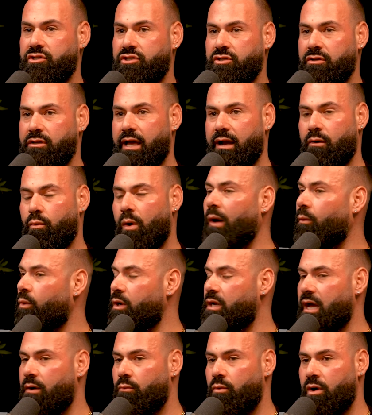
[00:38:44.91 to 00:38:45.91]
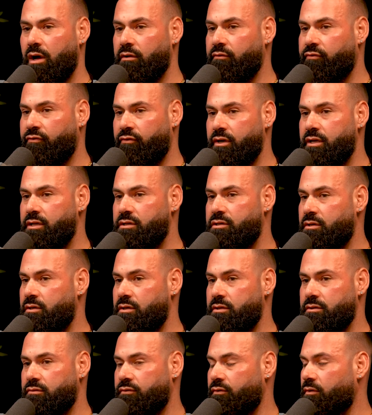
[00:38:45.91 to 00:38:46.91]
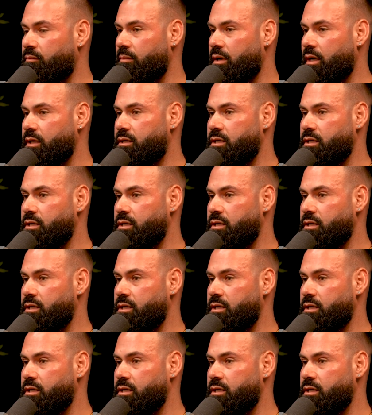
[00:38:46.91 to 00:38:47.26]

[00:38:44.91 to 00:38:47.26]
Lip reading: So like, why wouldn't I want free insurance for my